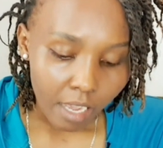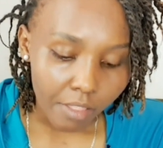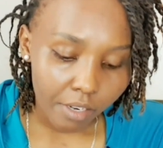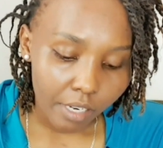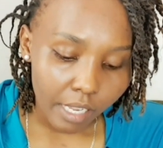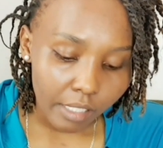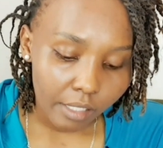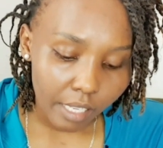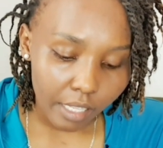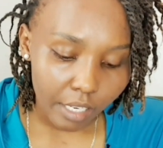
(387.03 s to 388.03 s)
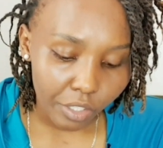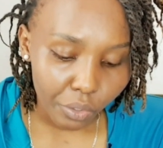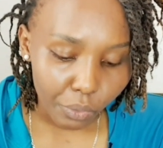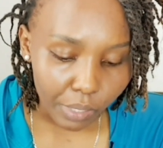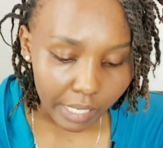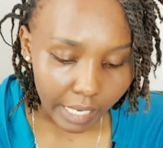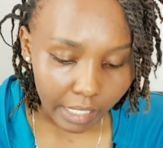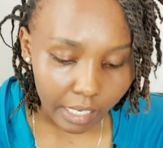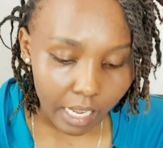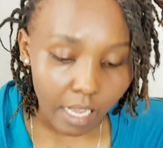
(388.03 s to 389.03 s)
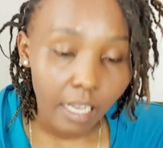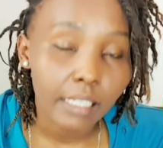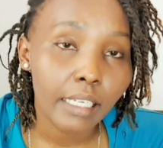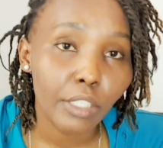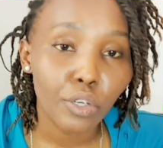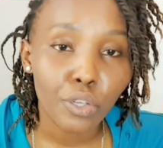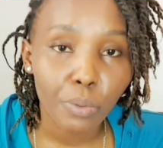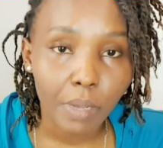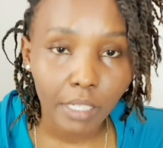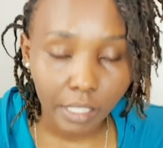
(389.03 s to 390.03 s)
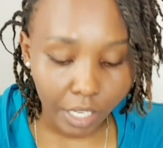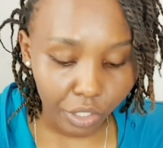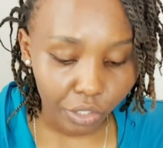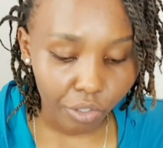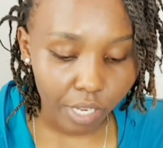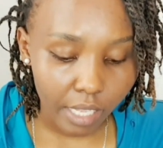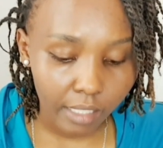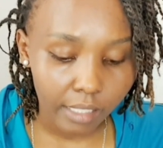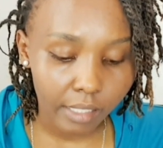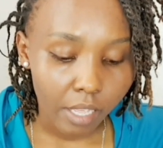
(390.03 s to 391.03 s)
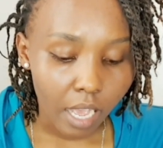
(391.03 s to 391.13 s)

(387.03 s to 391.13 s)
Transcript: The next thing that you will need under documentation is